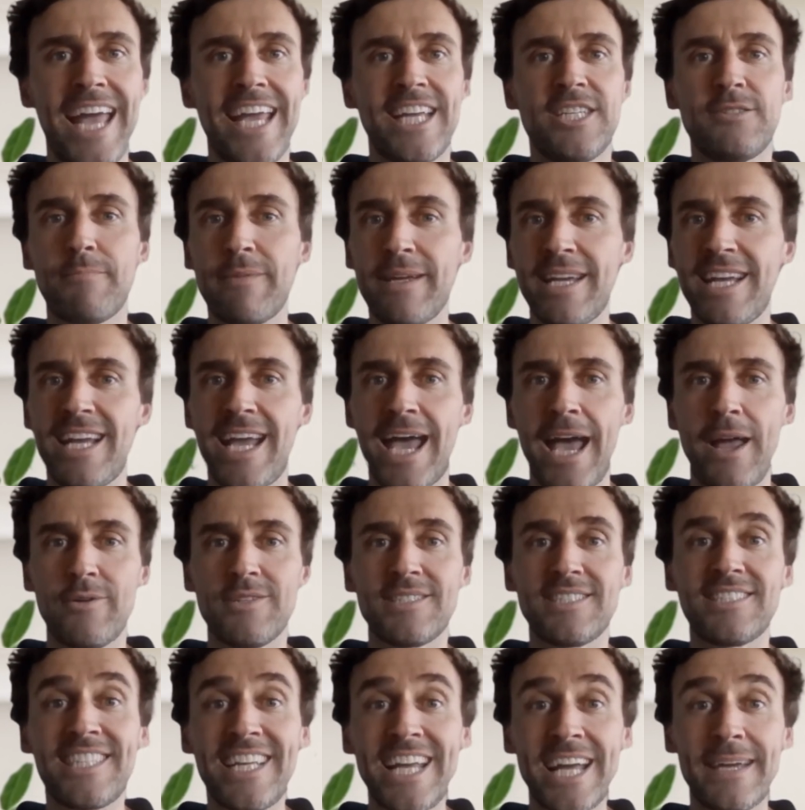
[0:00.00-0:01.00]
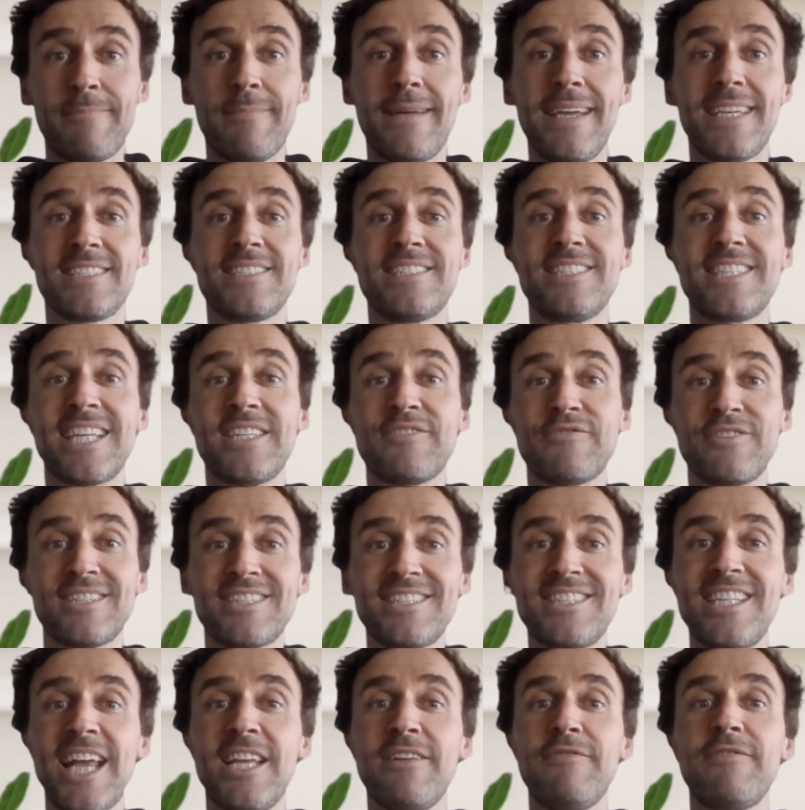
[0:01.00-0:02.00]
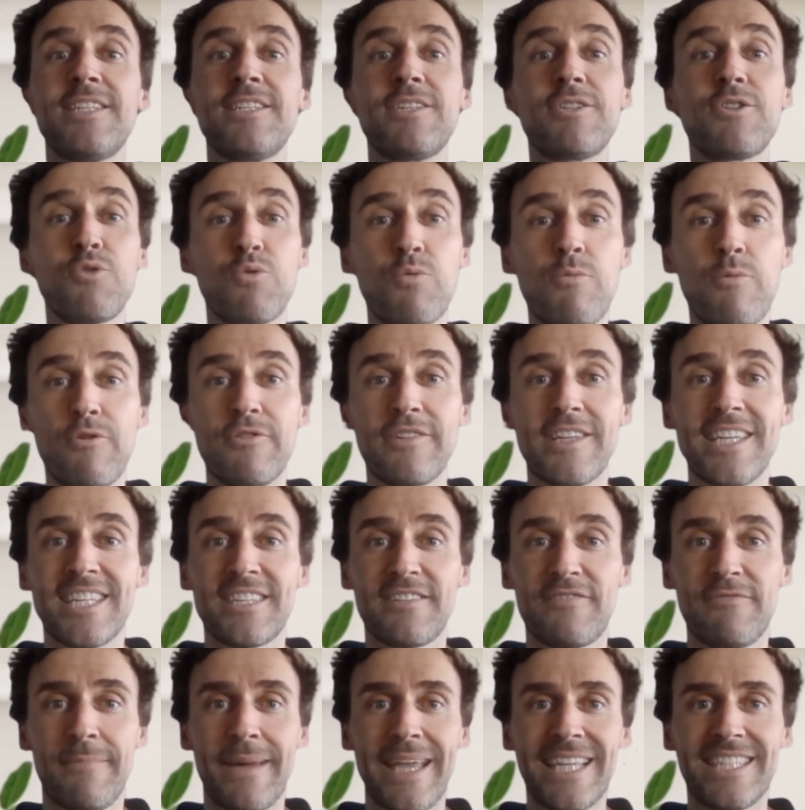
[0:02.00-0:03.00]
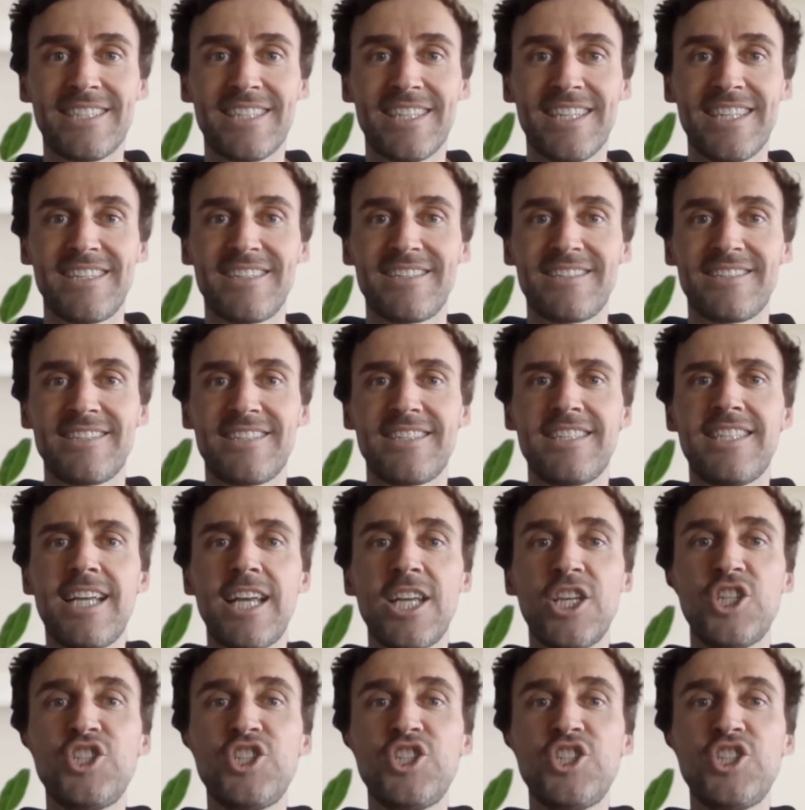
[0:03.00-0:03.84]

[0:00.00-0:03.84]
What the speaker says: Explain how a CMS delivers savings through preventive maintenance,